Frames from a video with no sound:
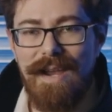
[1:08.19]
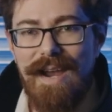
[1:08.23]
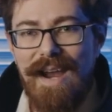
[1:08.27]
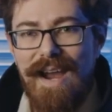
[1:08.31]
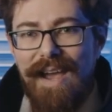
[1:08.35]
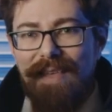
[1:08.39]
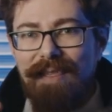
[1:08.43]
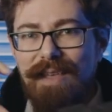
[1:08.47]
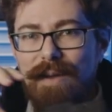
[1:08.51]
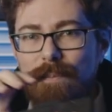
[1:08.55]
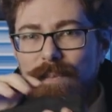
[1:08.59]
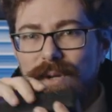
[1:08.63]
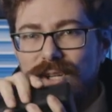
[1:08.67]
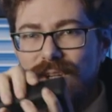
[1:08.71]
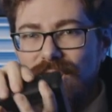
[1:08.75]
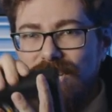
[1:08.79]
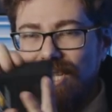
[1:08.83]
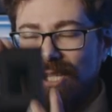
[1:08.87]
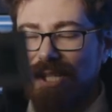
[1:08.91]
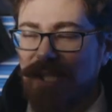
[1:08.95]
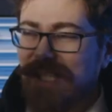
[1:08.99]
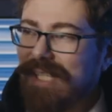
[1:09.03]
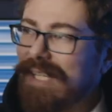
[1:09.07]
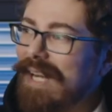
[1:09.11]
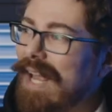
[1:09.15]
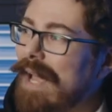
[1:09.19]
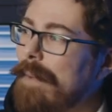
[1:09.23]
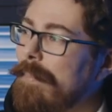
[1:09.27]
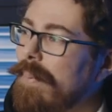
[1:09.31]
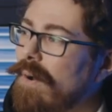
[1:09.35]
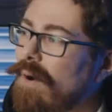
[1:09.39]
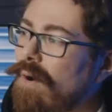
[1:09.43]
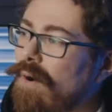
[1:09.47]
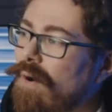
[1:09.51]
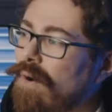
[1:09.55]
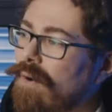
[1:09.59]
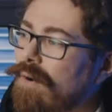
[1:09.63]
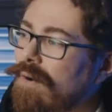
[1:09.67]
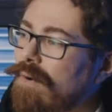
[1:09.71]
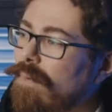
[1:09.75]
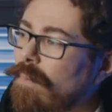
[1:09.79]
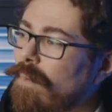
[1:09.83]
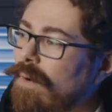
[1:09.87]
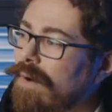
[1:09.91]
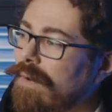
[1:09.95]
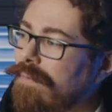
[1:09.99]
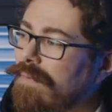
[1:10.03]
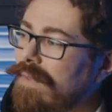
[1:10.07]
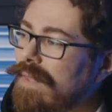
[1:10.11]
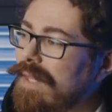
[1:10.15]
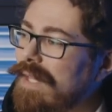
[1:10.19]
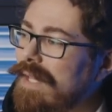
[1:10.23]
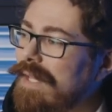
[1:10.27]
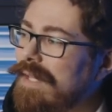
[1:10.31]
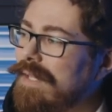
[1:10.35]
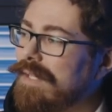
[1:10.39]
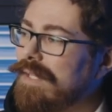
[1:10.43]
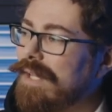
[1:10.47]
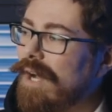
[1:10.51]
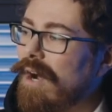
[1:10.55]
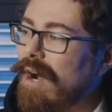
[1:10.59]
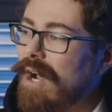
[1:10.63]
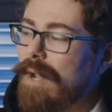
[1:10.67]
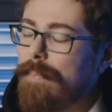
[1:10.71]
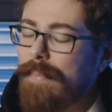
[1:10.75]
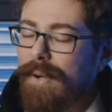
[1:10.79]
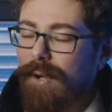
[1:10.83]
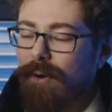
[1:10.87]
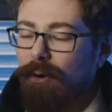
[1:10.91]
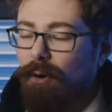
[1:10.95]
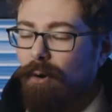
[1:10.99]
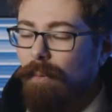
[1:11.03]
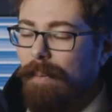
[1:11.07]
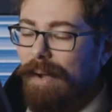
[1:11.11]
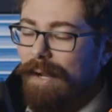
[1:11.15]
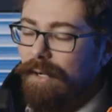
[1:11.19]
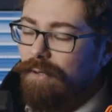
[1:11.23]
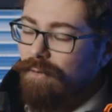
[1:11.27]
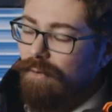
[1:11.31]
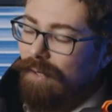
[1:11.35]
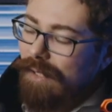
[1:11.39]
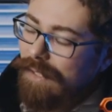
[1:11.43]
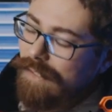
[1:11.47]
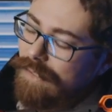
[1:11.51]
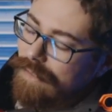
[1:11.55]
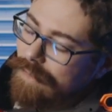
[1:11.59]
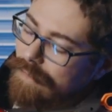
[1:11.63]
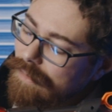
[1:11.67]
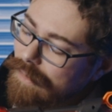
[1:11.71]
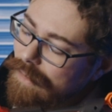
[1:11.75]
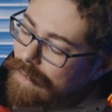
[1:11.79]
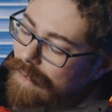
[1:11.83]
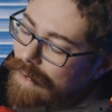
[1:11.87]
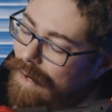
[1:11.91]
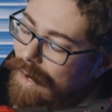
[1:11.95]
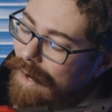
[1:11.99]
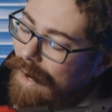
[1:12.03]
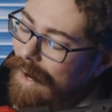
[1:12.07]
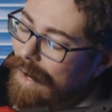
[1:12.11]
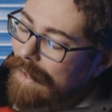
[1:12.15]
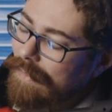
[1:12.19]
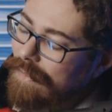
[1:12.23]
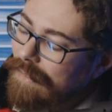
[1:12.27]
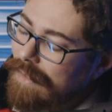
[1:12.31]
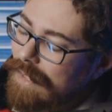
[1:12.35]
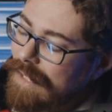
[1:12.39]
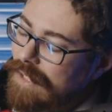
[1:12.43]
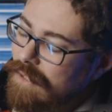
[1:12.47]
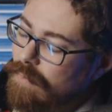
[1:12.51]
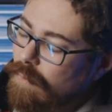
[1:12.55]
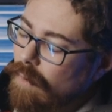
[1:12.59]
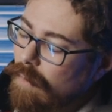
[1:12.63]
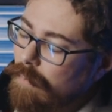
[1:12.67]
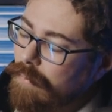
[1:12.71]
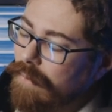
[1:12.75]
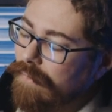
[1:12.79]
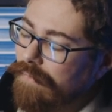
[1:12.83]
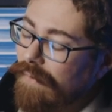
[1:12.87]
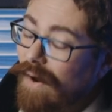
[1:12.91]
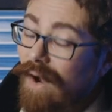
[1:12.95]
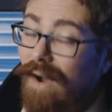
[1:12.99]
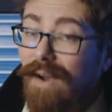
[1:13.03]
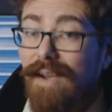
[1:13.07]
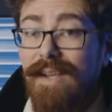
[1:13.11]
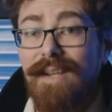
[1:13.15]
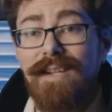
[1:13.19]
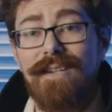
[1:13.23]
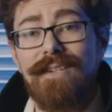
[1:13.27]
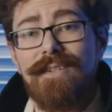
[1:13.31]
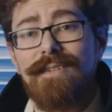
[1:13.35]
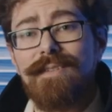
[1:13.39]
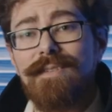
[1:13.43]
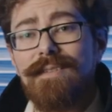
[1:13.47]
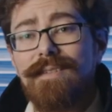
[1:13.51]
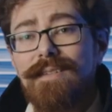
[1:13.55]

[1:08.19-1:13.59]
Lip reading: and then we just slap on one of these HyperCore batteries, and these will provide